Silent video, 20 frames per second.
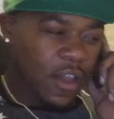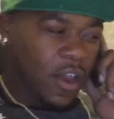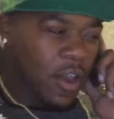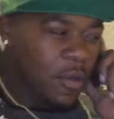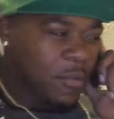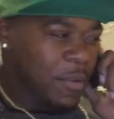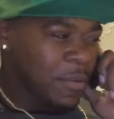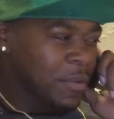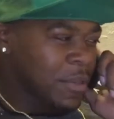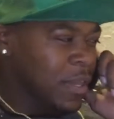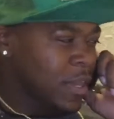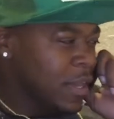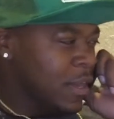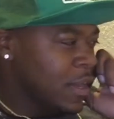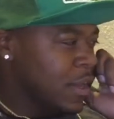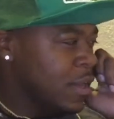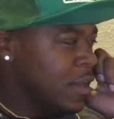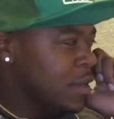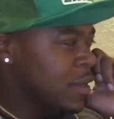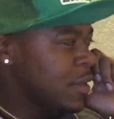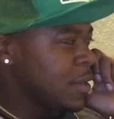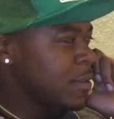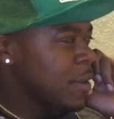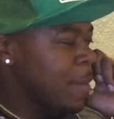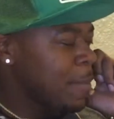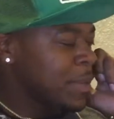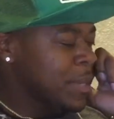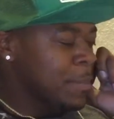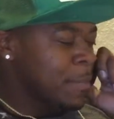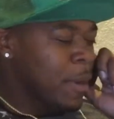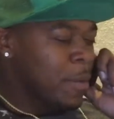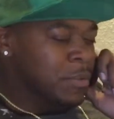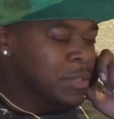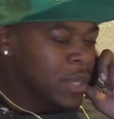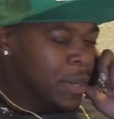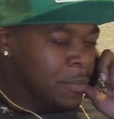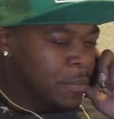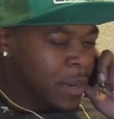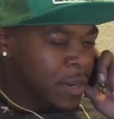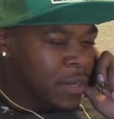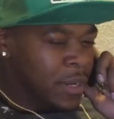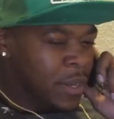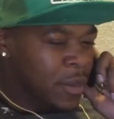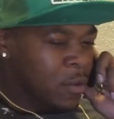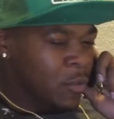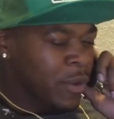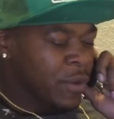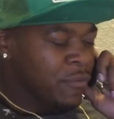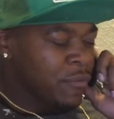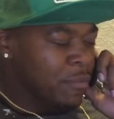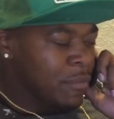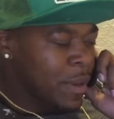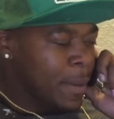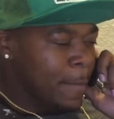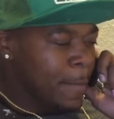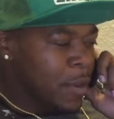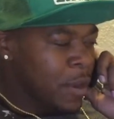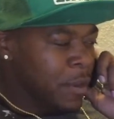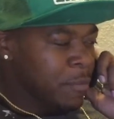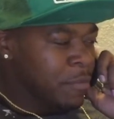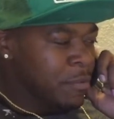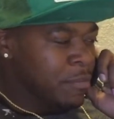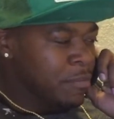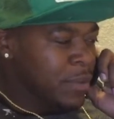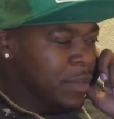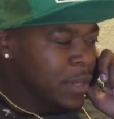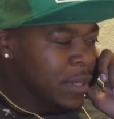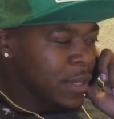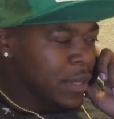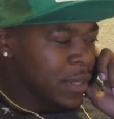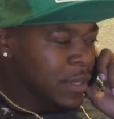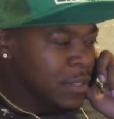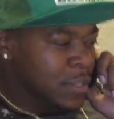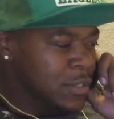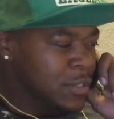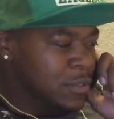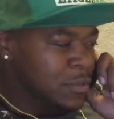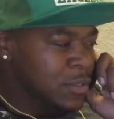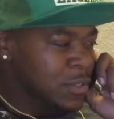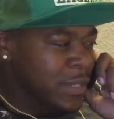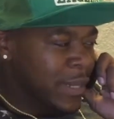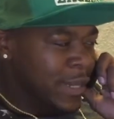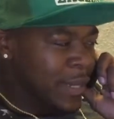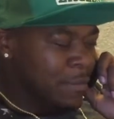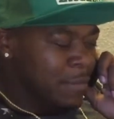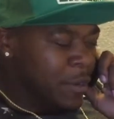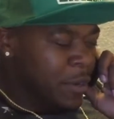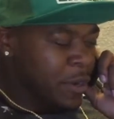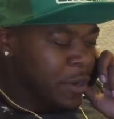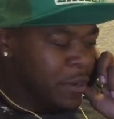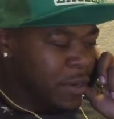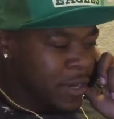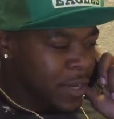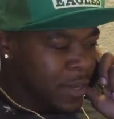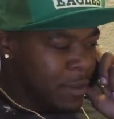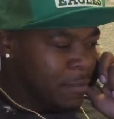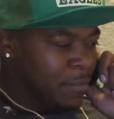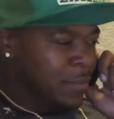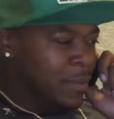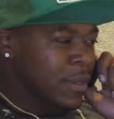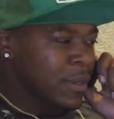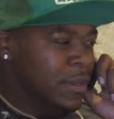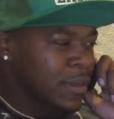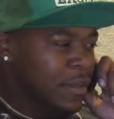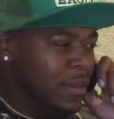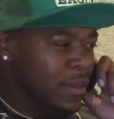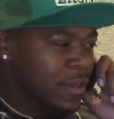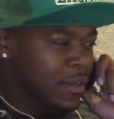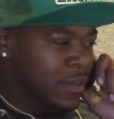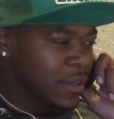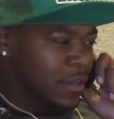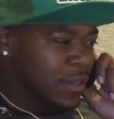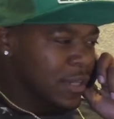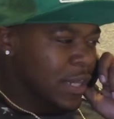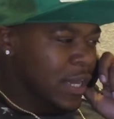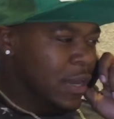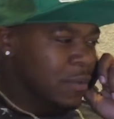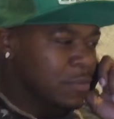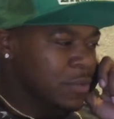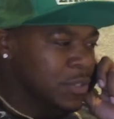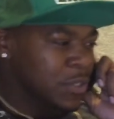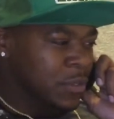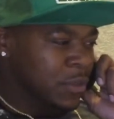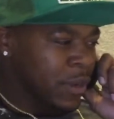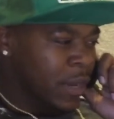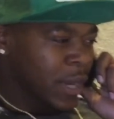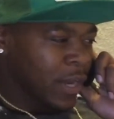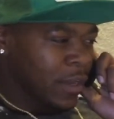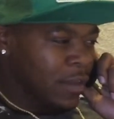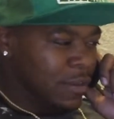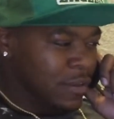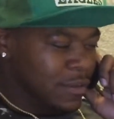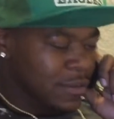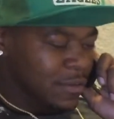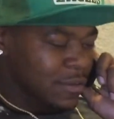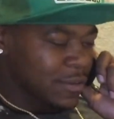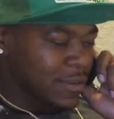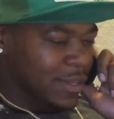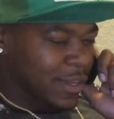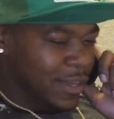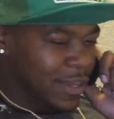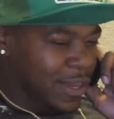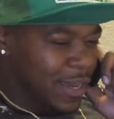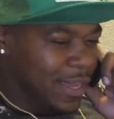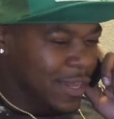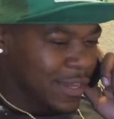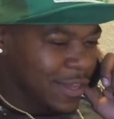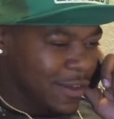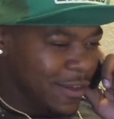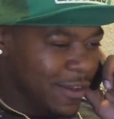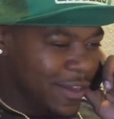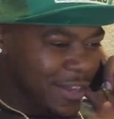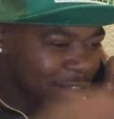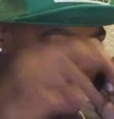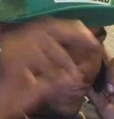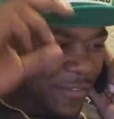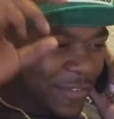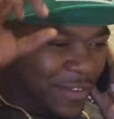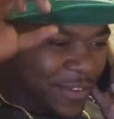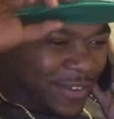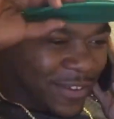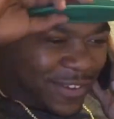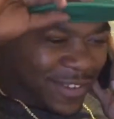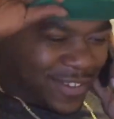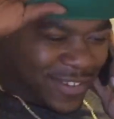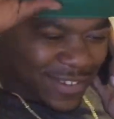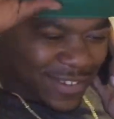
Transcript: However, yeah, I'm at the barbershop right now waiting for my barber, but like, as soon as I get my haircut, I'm look up with you, right? Yeah, I gotta look all good for you.